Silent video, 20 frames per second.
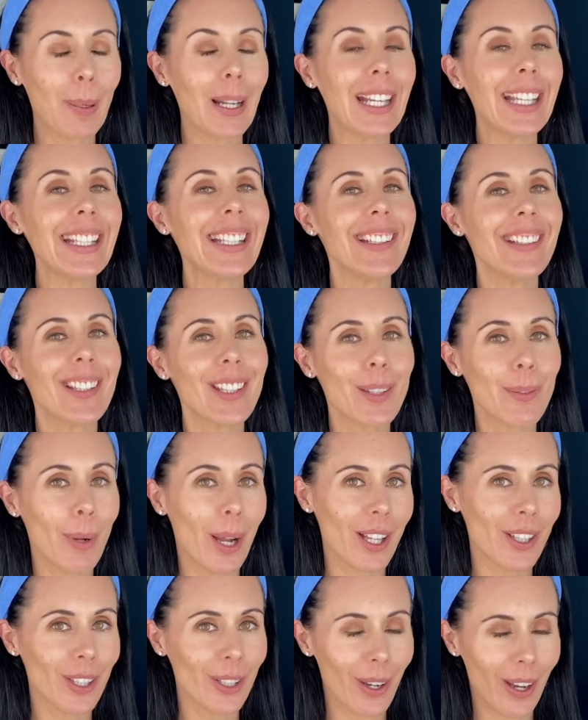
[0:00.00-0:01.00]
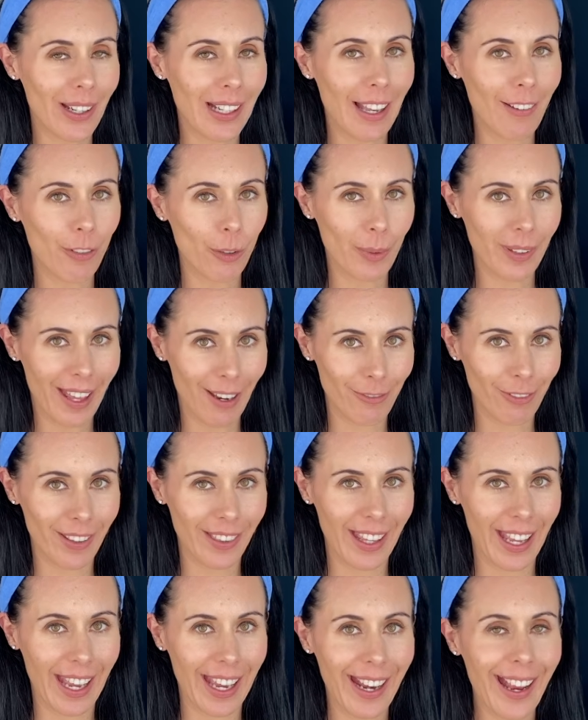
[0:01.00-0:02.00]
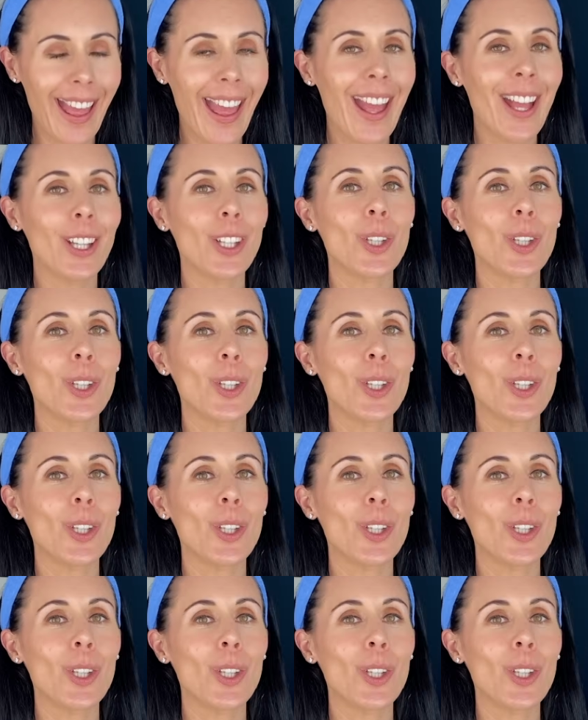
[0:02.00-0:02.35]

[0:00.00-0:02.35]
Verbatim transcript: Please just work to your own level with everything.